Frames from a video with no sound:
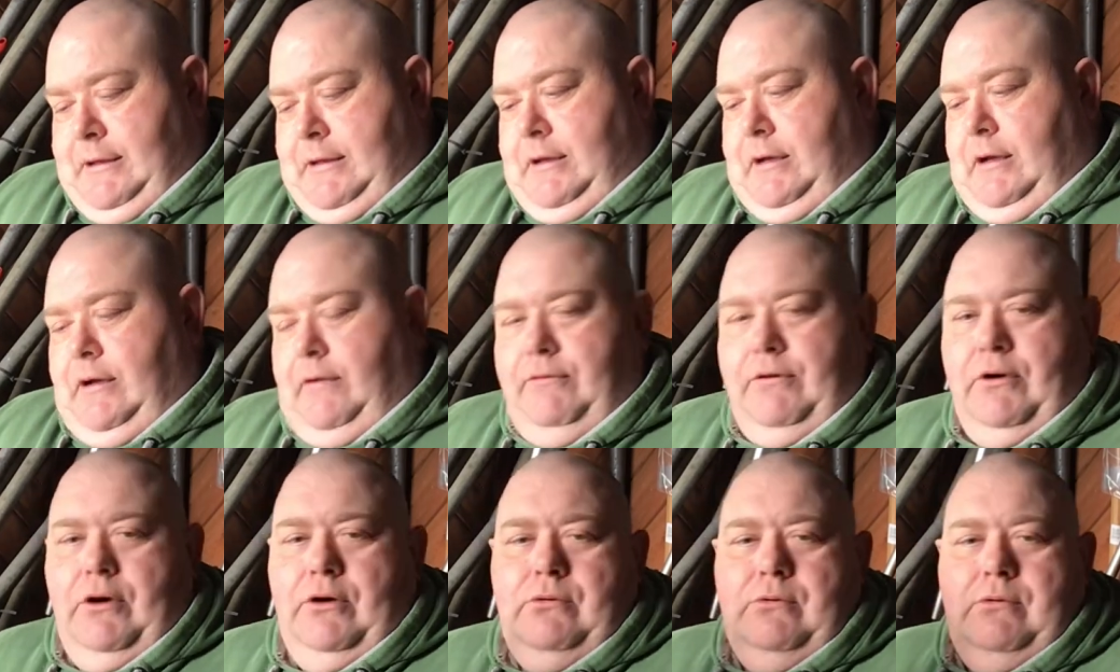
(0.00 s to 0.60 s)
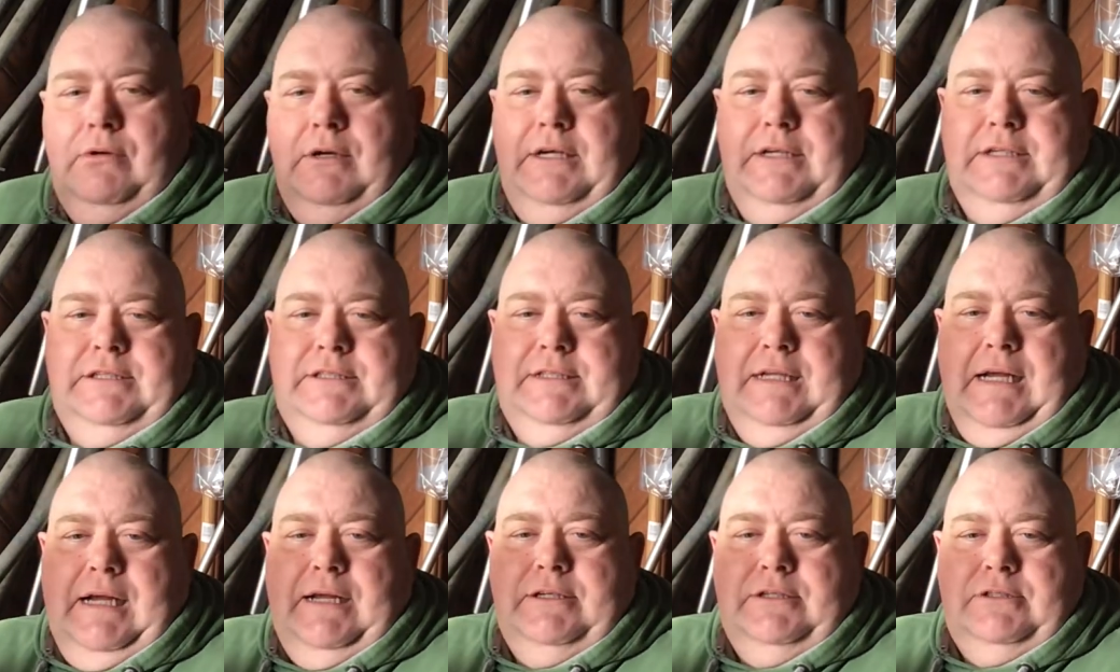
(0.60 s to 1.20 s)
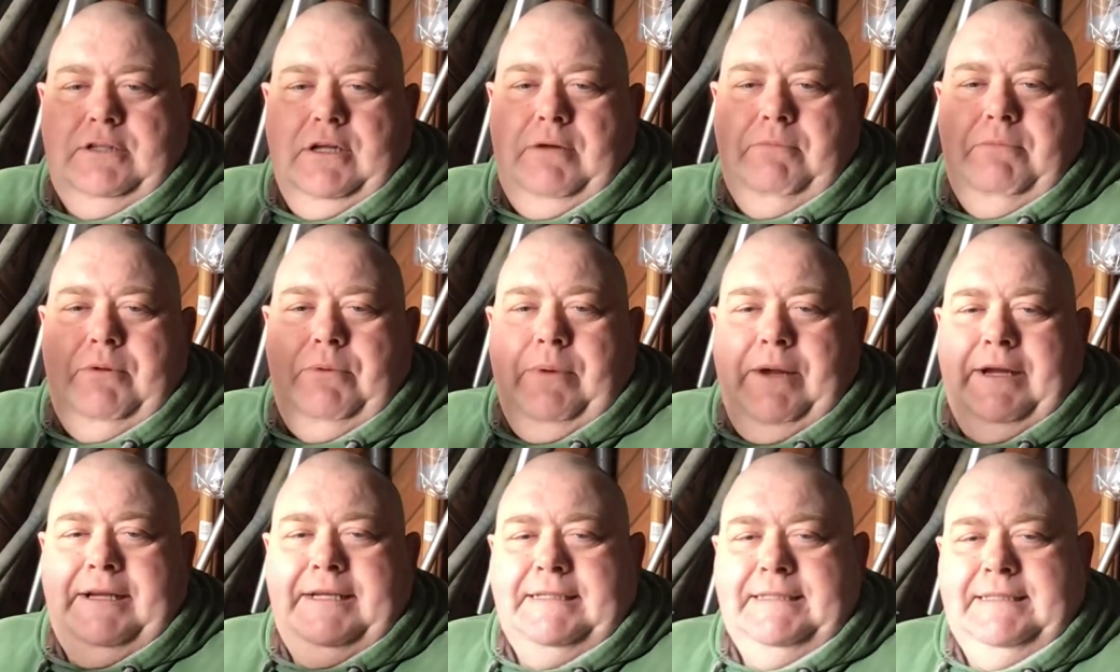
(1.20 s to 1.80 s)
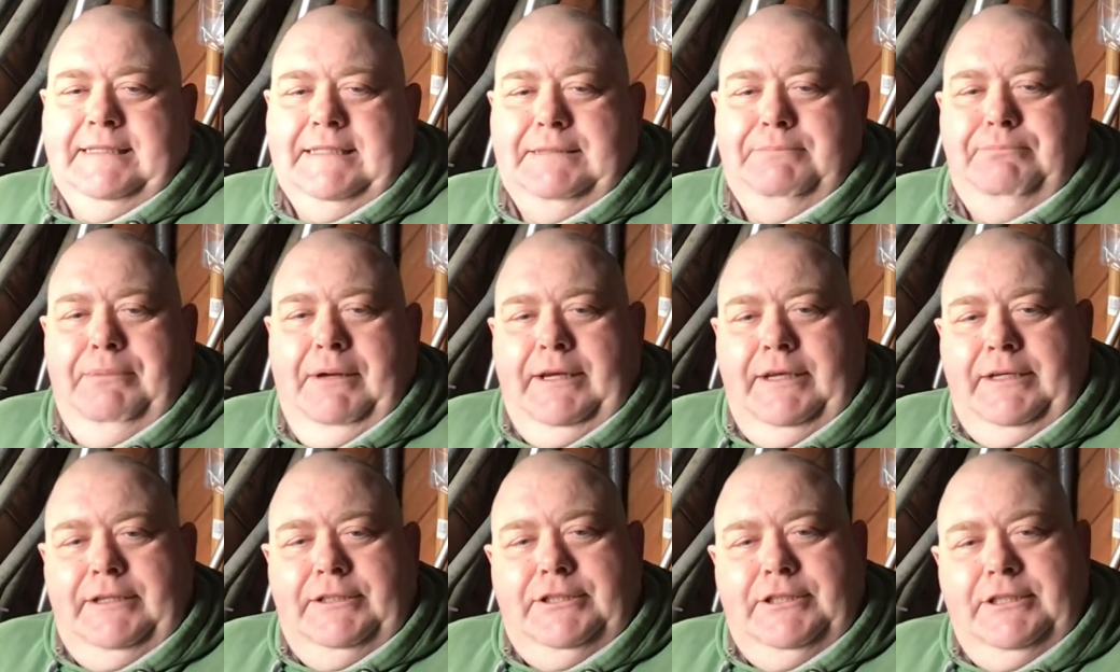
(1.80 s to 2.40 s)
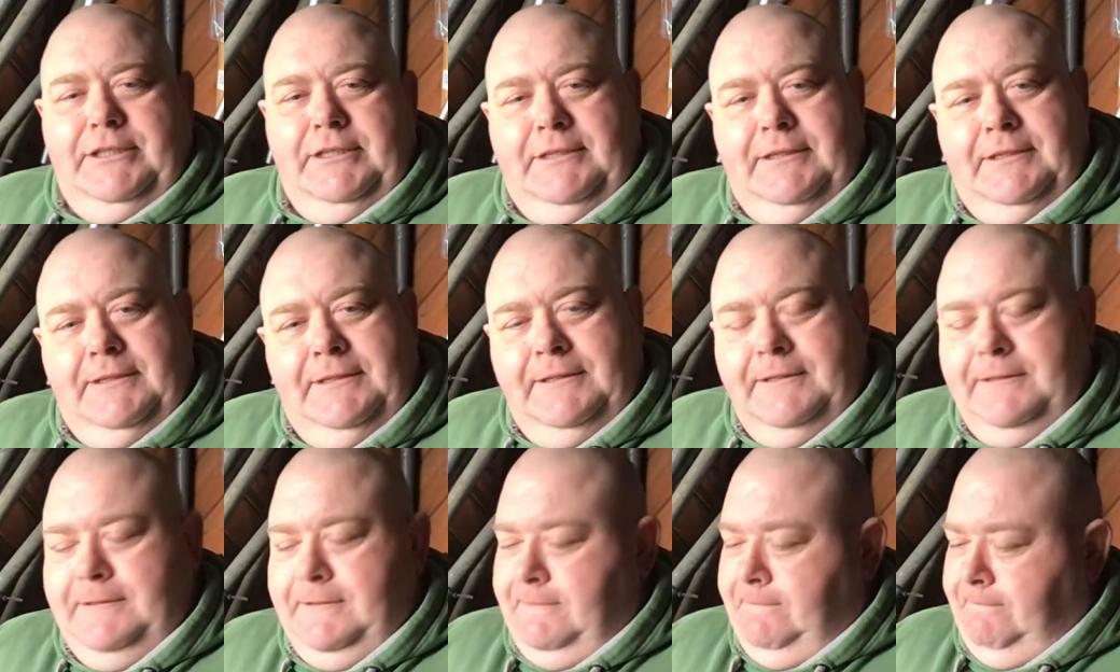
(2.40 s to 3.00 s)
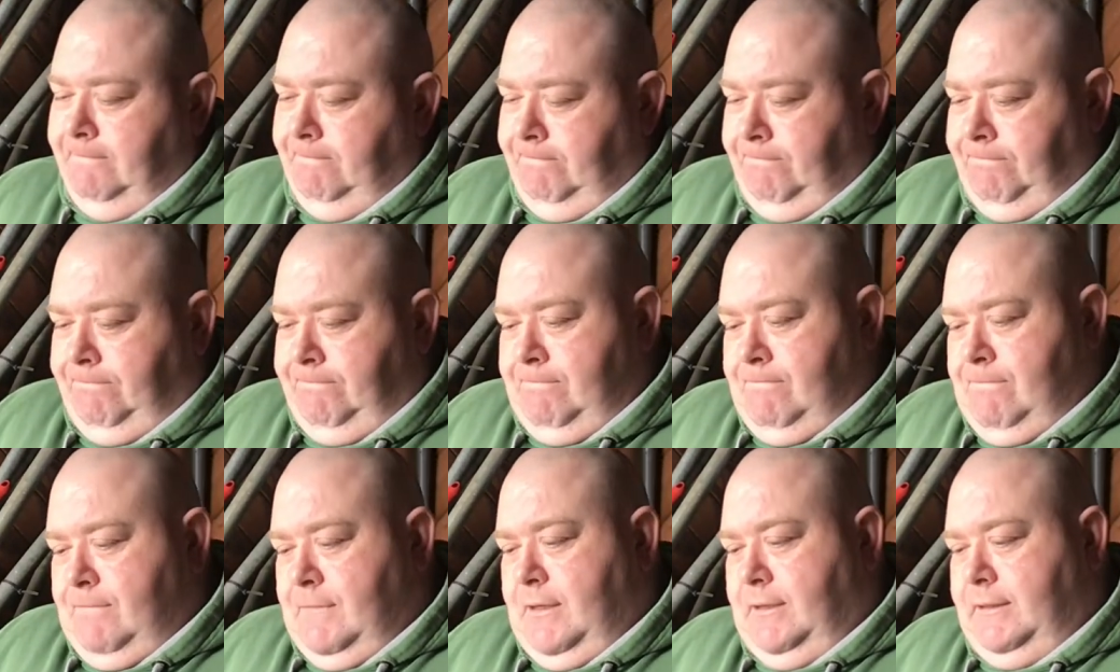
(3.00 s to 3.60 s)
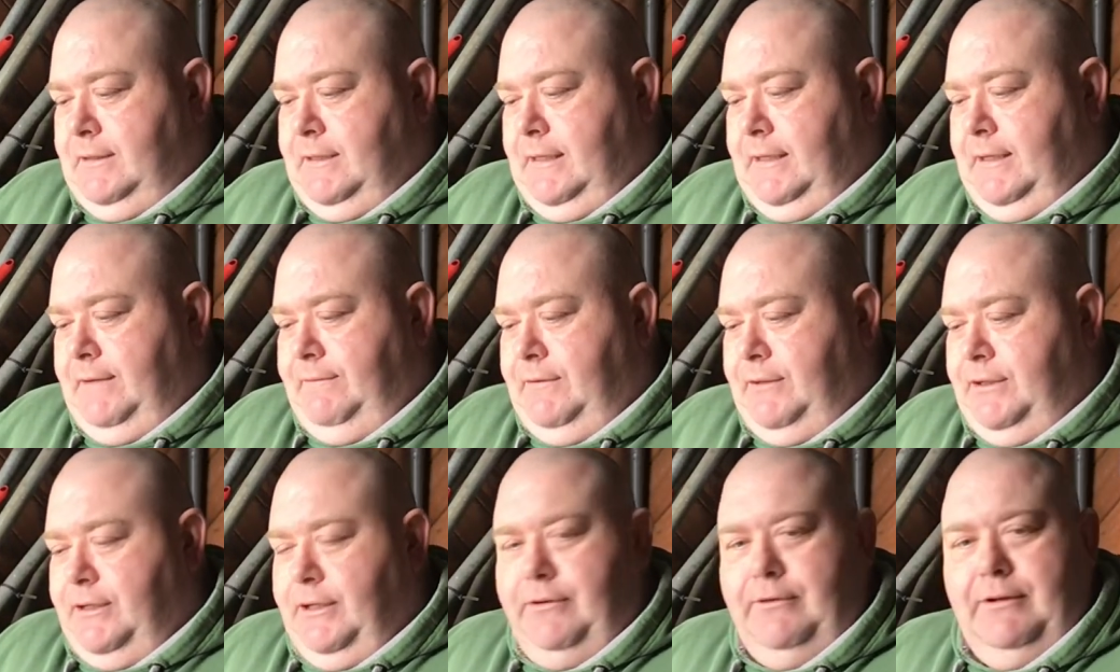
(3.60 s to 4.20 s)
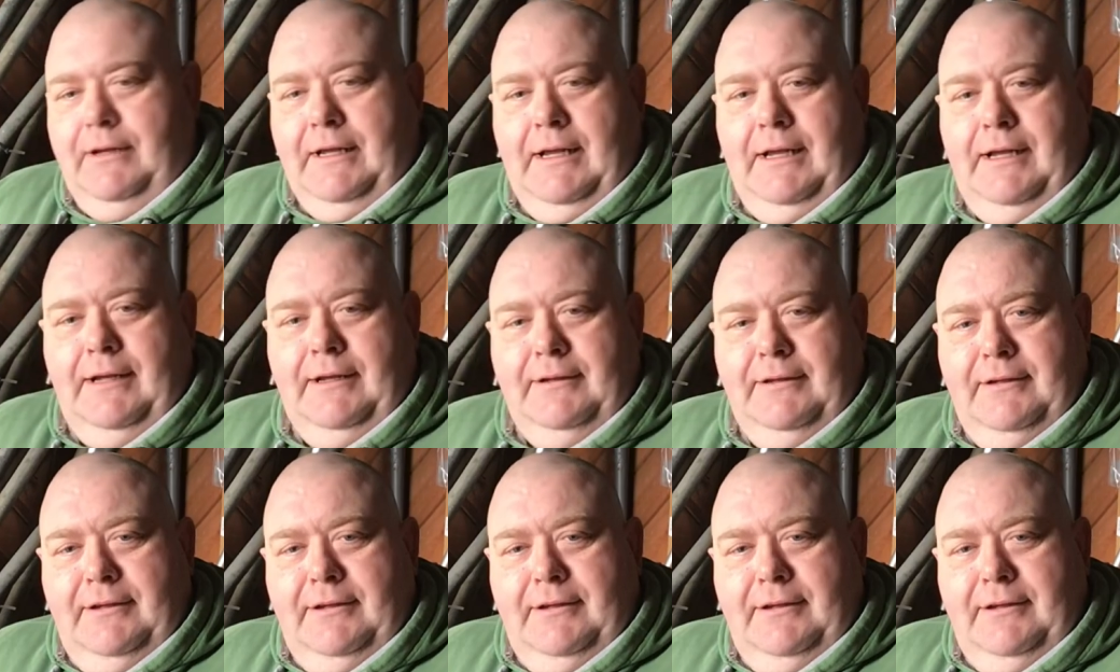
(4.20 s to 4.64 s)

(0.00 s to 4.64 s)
I've got all this down. It's like my wedding speech. I didn't even do that.